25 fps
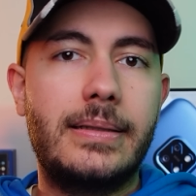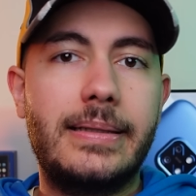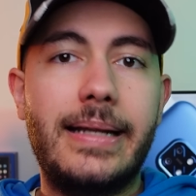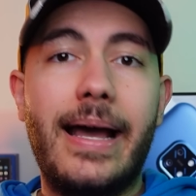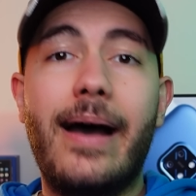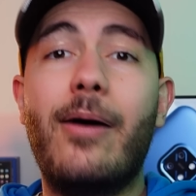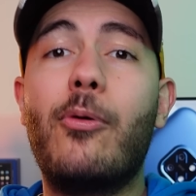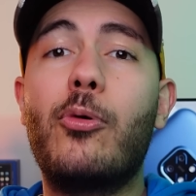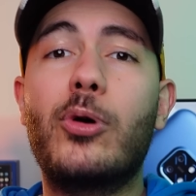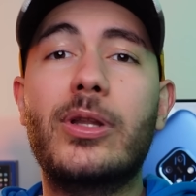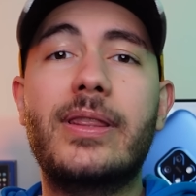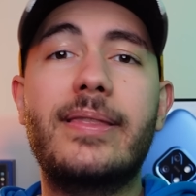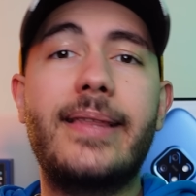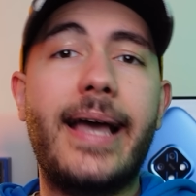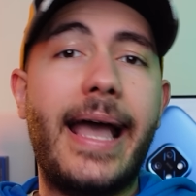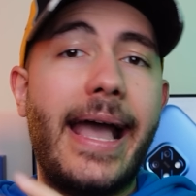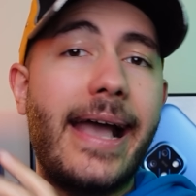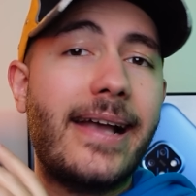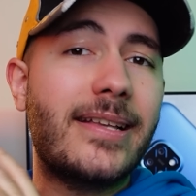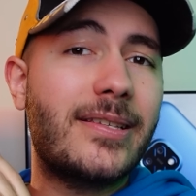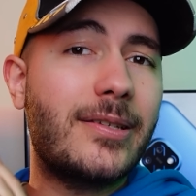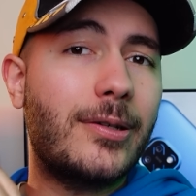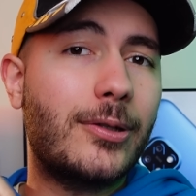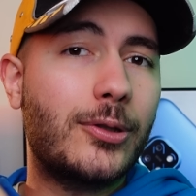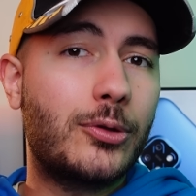Now what the
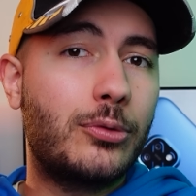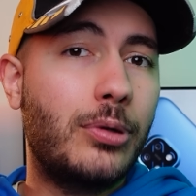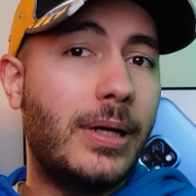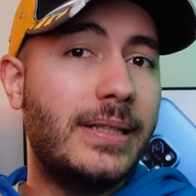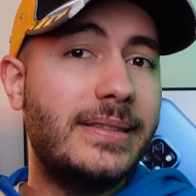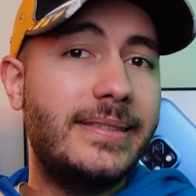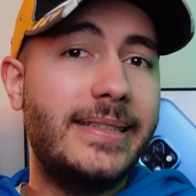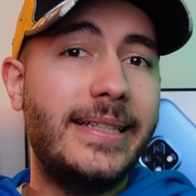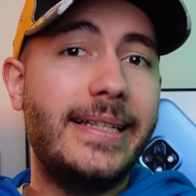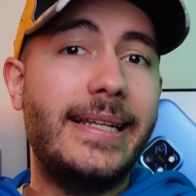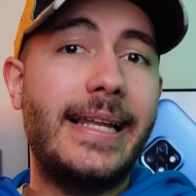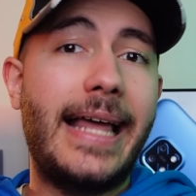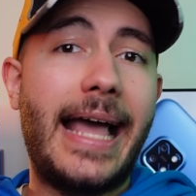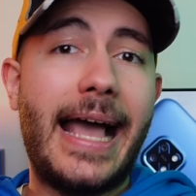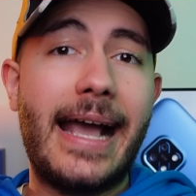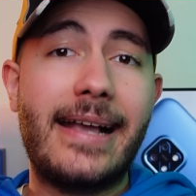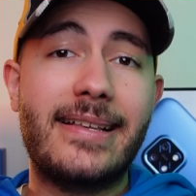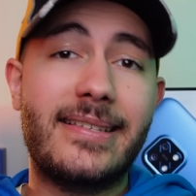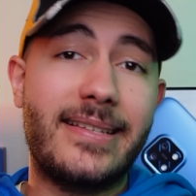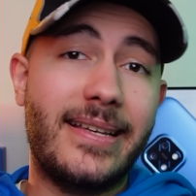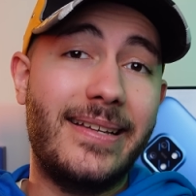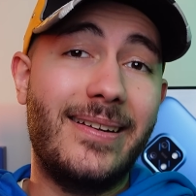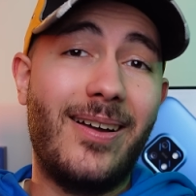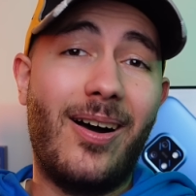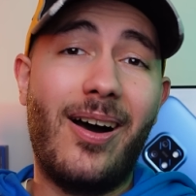XR20
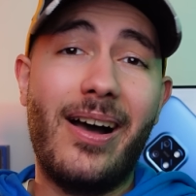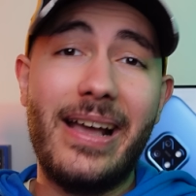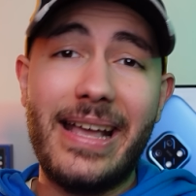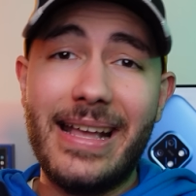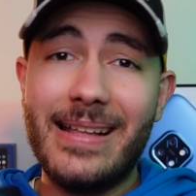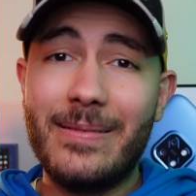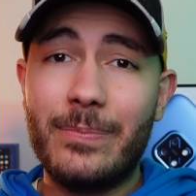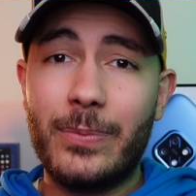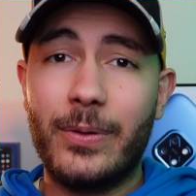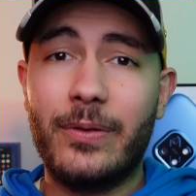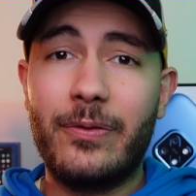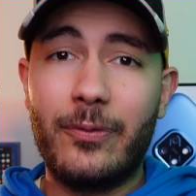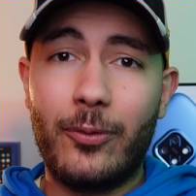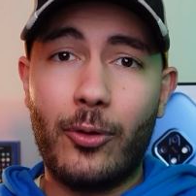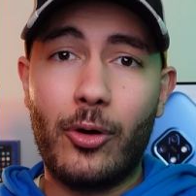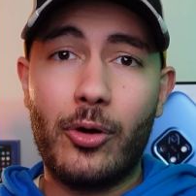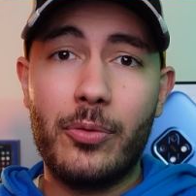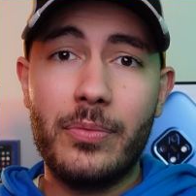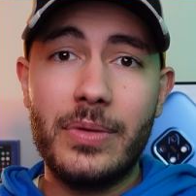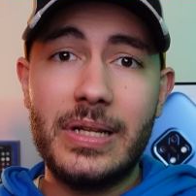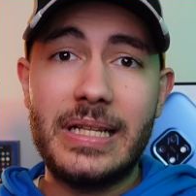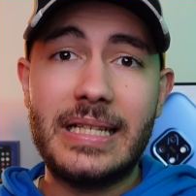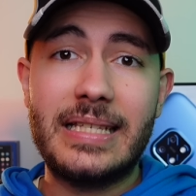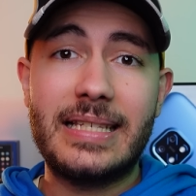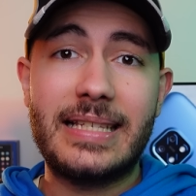lacks in high-end
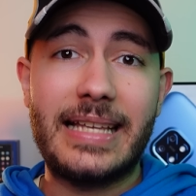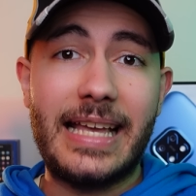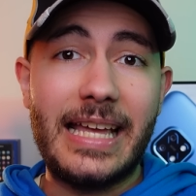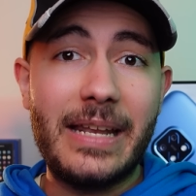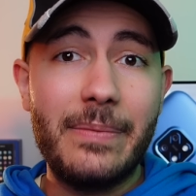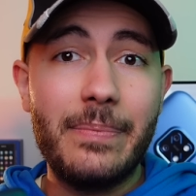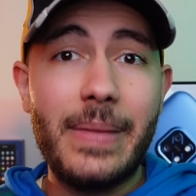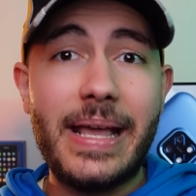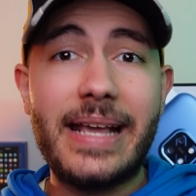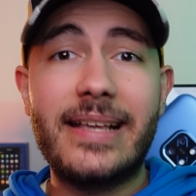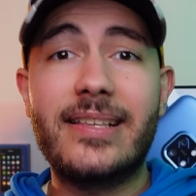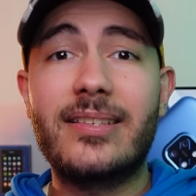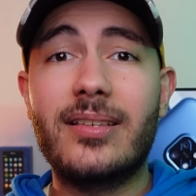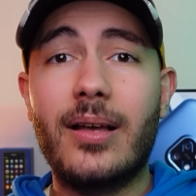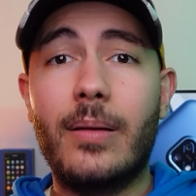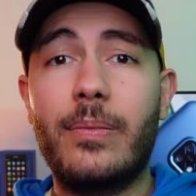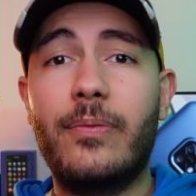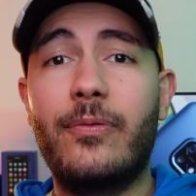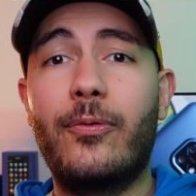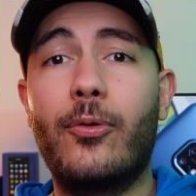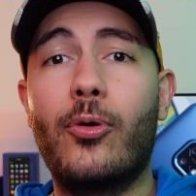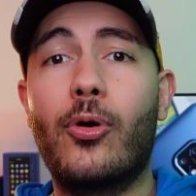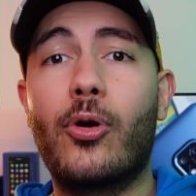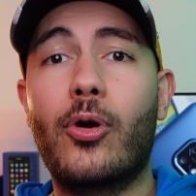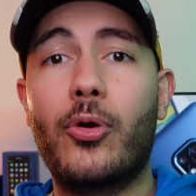performance, it makes up
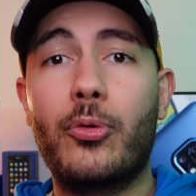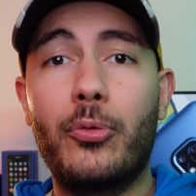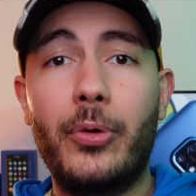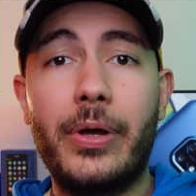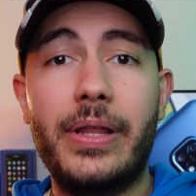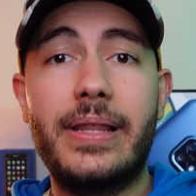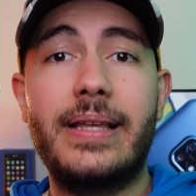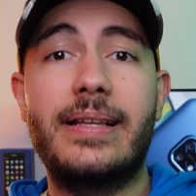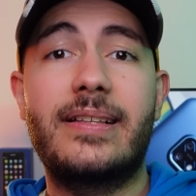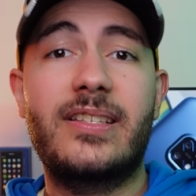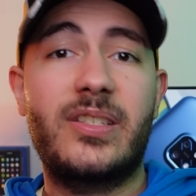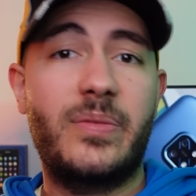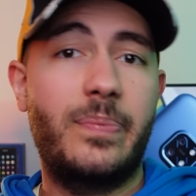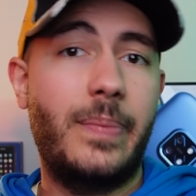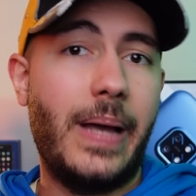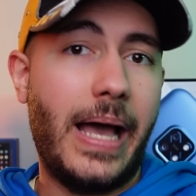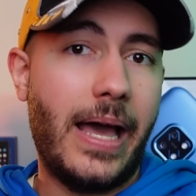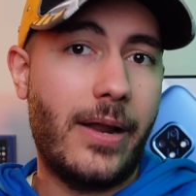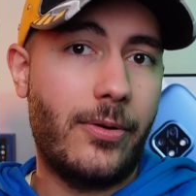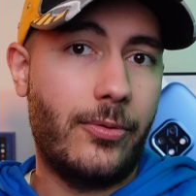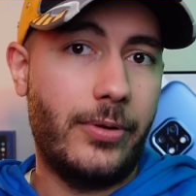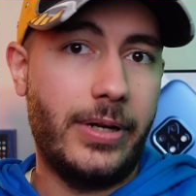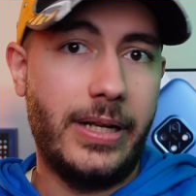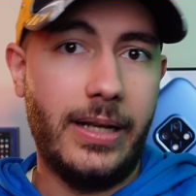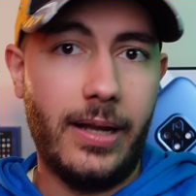for with its
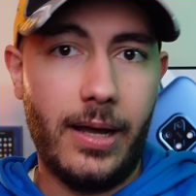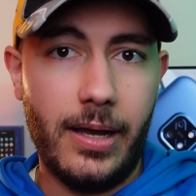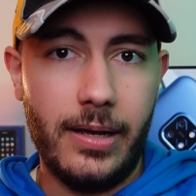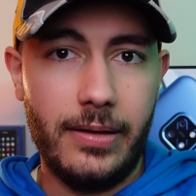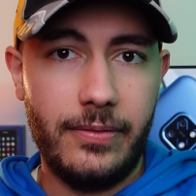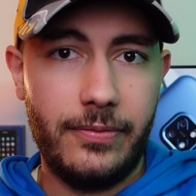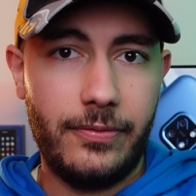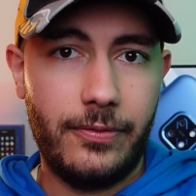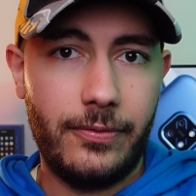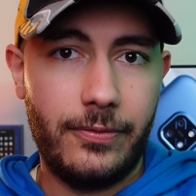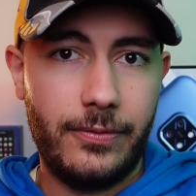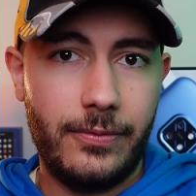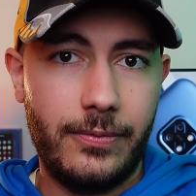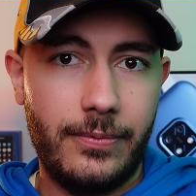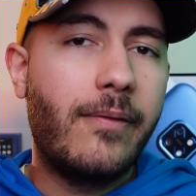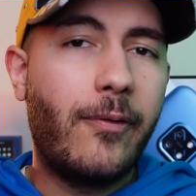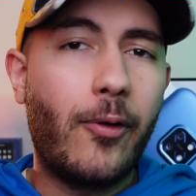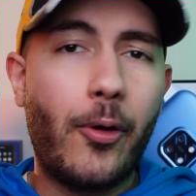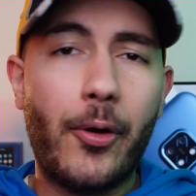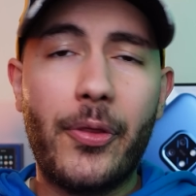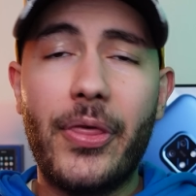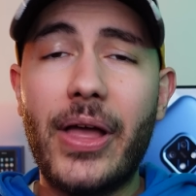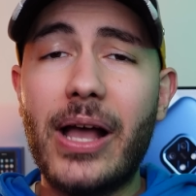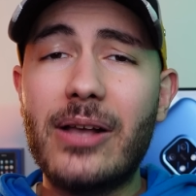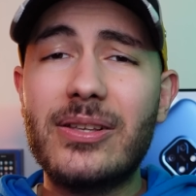battery life.
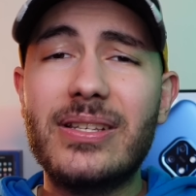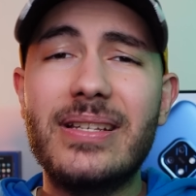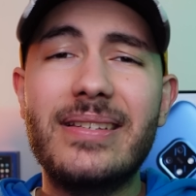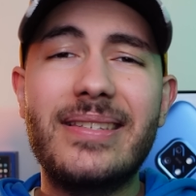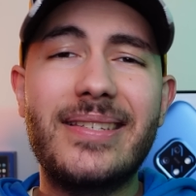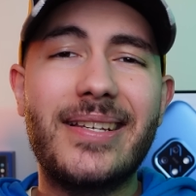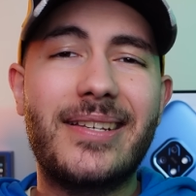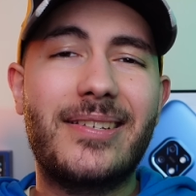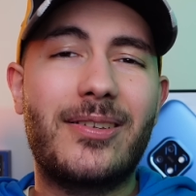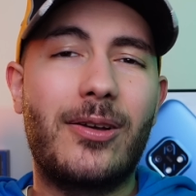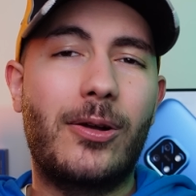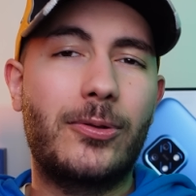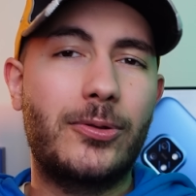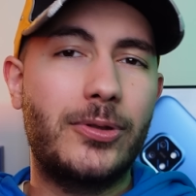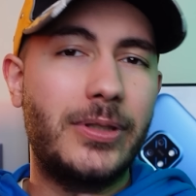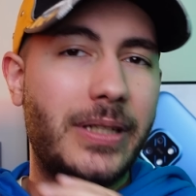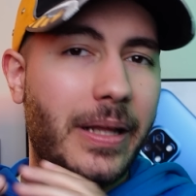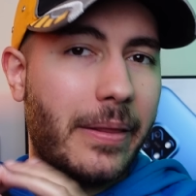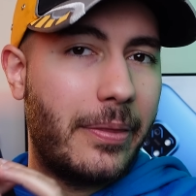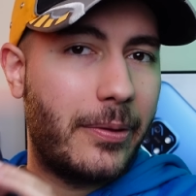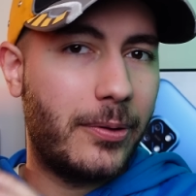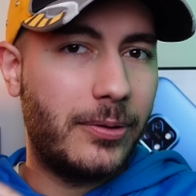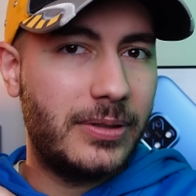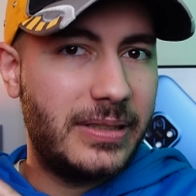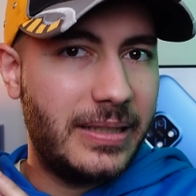
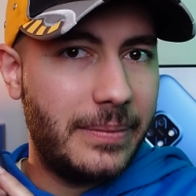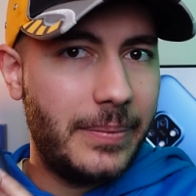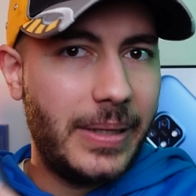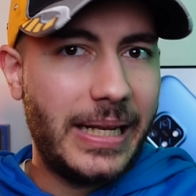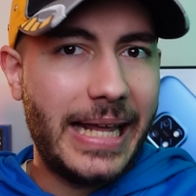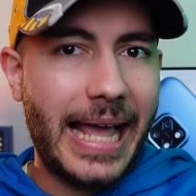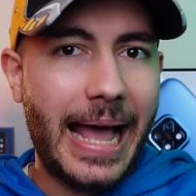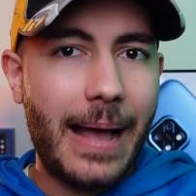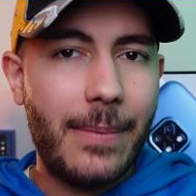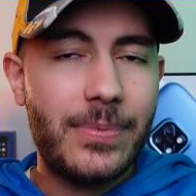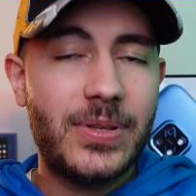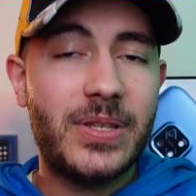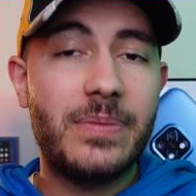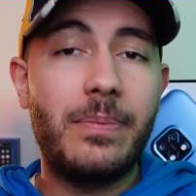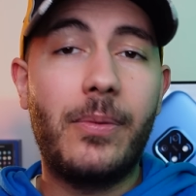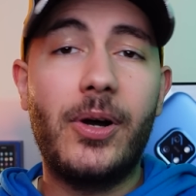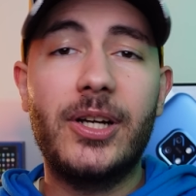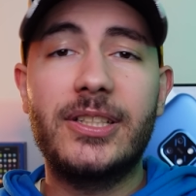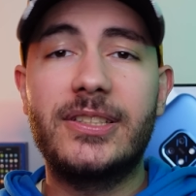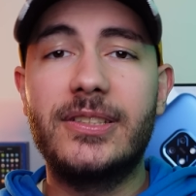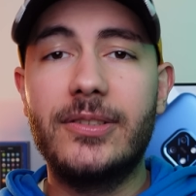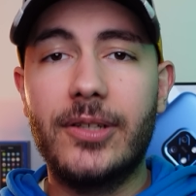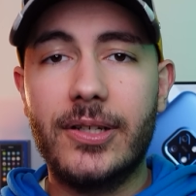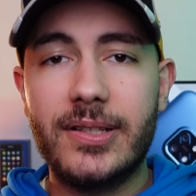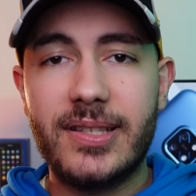4630 mAh
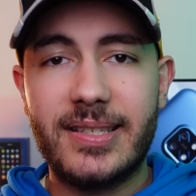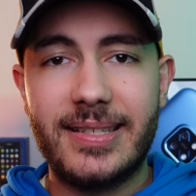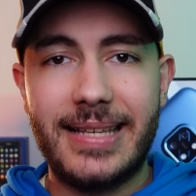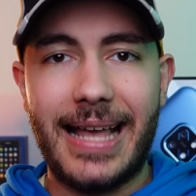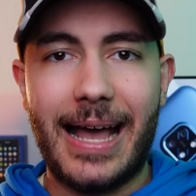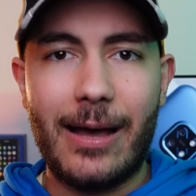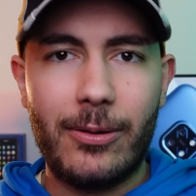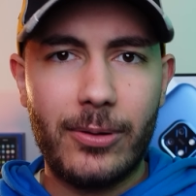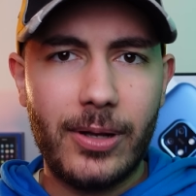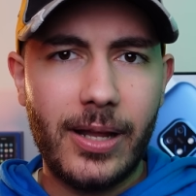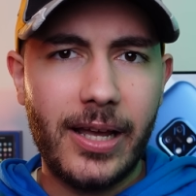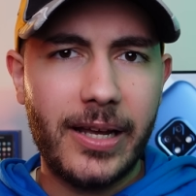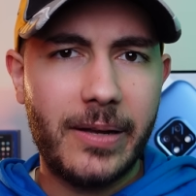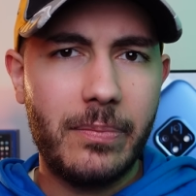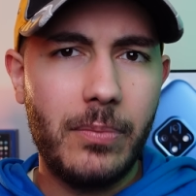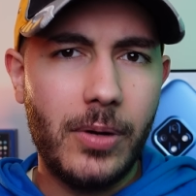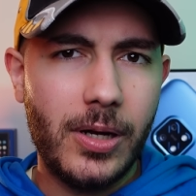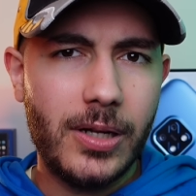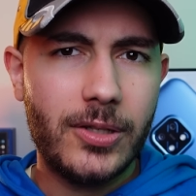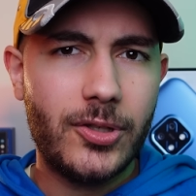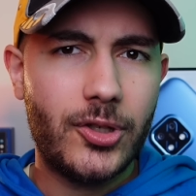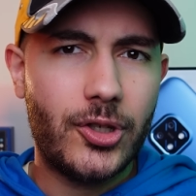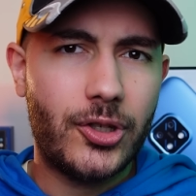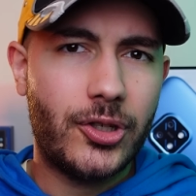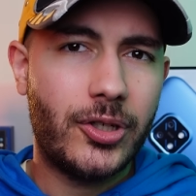might not sound like
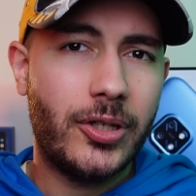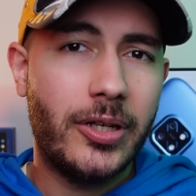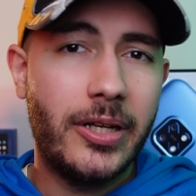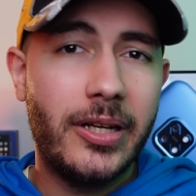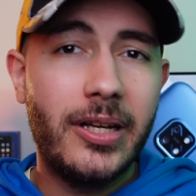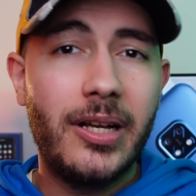much,